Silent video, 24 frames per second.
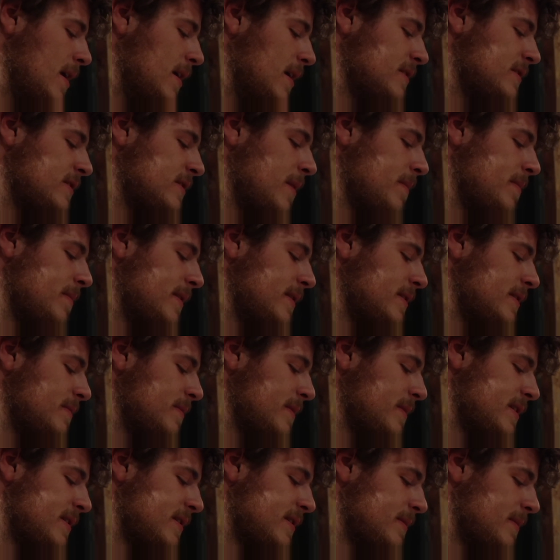Something's
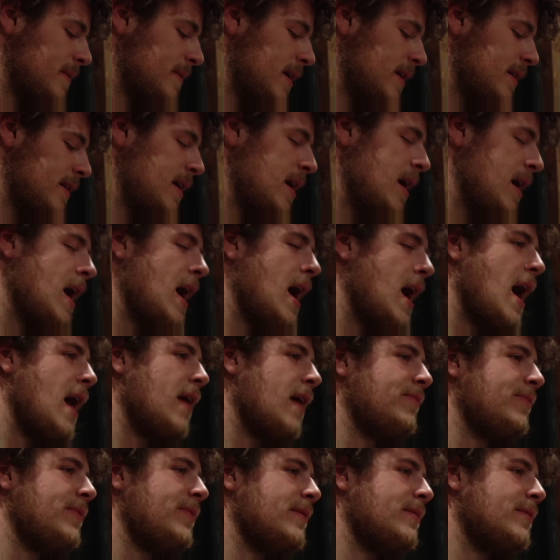missing, man.
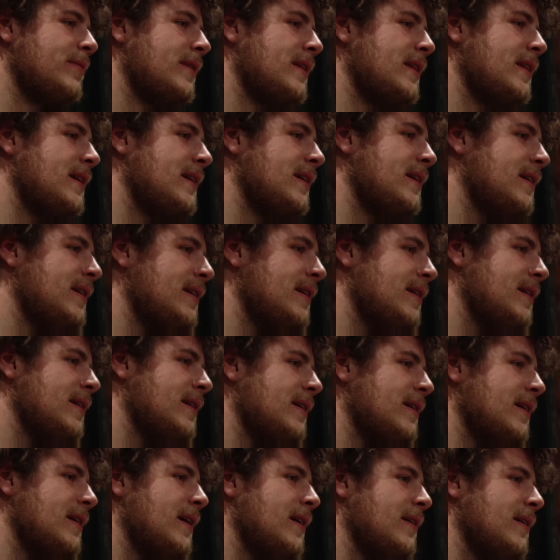I feel really,
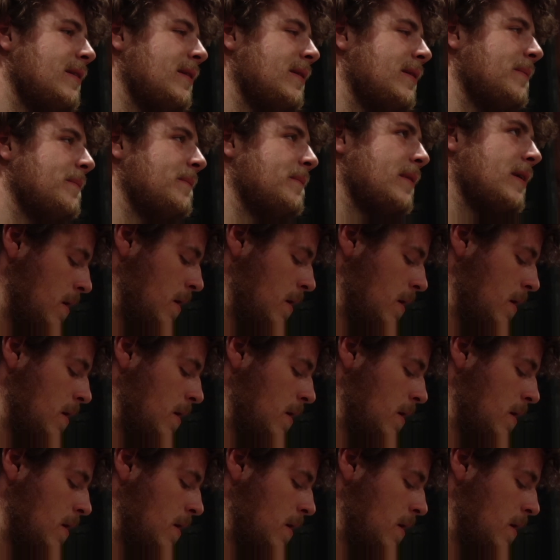I don't know.